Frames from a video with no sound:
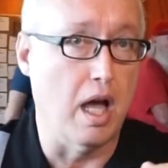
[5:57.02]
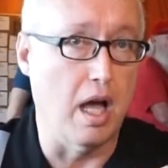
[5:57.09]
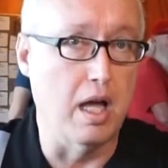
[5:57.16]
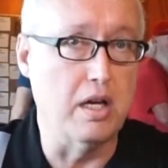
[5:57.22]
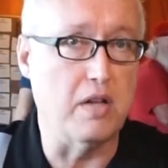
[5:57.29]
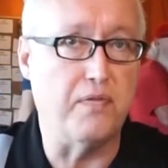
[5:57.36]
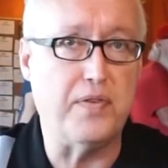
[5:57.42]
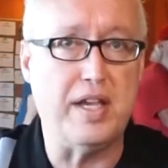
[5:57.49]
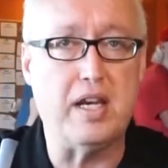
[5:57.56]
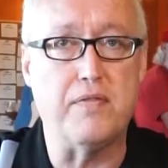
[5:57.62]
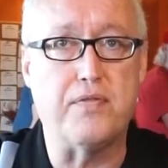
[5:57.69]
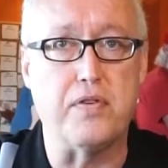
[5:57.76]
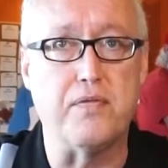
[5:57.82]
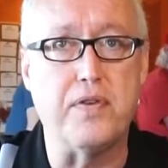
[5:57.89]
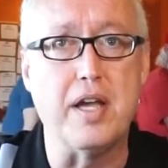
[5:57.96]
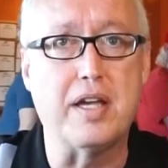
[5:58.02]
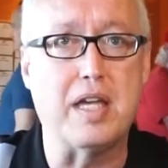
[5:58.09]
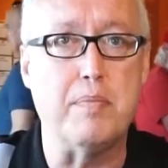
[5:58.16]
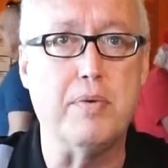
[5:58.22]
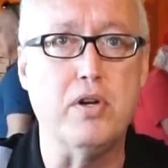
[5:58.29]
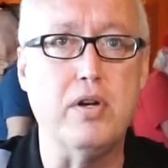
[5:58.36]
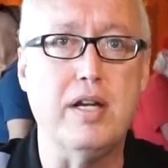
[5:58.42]
Undefeated from
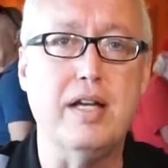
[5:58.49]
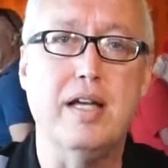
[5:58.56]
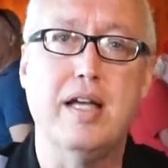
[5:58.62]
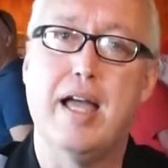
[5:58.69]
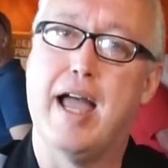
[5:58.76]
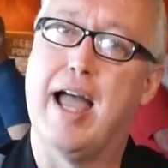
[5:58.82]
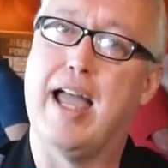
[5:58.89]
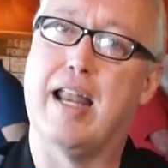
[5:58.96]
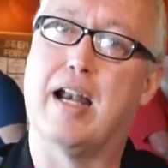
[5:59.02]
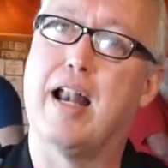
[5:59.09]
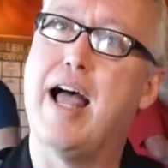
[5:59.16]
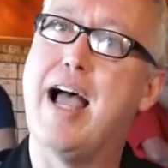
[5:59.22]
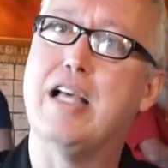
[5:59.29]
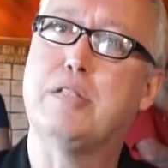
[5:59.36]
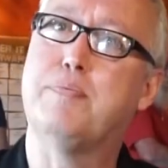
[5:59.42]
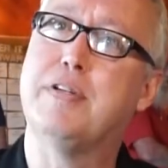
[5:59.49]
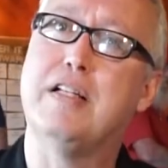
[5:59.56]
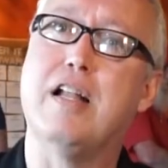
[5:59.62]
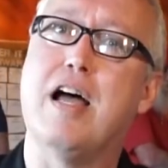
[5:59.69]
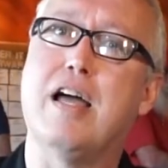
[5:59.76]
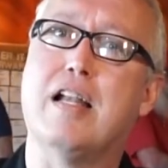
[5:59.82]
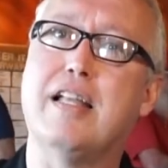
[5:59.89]
Funky Buddha, and last but
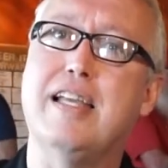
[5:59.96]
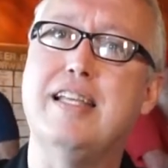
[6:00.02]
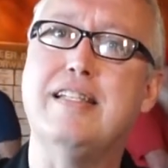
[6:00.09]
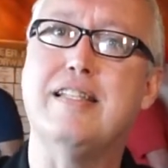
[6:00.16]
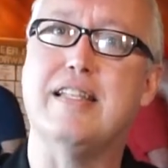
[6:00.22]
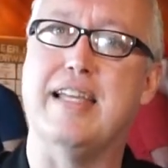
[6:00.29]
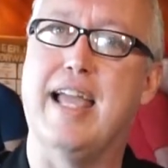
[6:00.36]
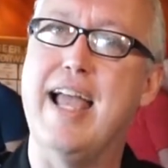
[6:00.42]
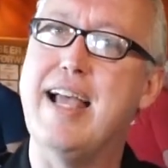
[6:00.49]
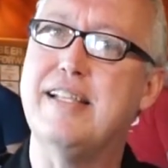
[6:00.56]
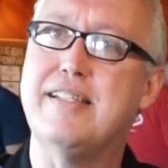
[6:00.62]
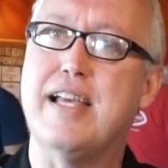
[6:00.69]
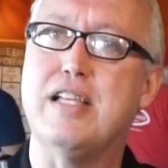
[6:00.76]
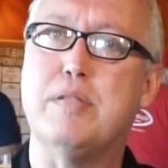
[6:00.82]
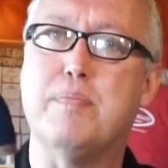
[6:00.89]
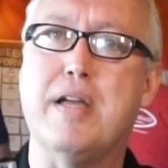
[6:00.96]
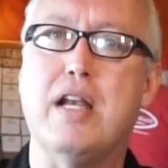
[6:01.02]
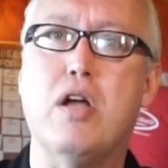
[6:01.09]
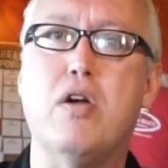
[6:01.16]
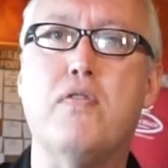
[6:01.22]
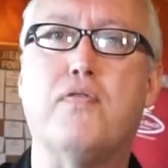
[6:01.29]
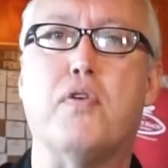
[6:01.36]
not least, the SS
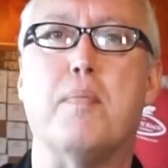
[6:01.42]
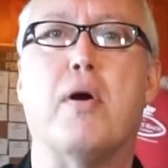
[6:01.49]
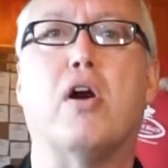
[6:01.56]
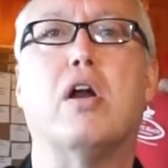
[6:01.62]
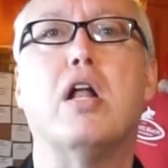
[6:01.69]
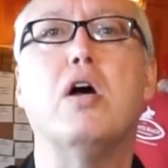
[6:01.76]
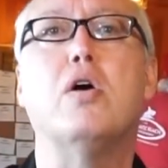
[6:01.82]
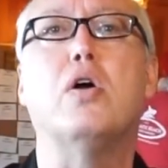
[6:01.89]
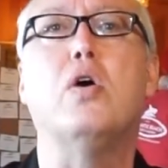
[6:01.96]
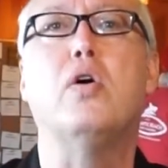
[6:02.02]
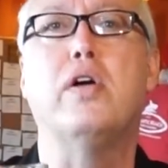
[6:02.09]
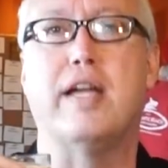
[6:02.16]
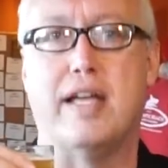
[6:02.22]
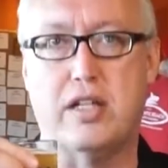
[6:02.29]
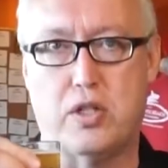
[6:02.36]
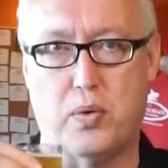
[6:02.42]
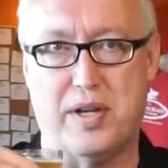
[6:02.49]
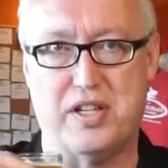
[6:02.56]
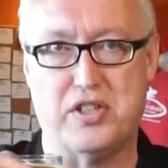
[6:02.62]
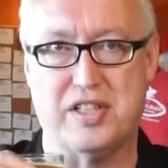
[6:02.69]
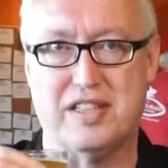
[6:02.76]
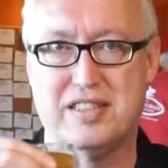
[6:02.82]
Minnow from our local
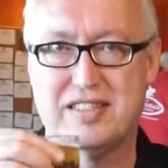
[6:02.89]
Intuition.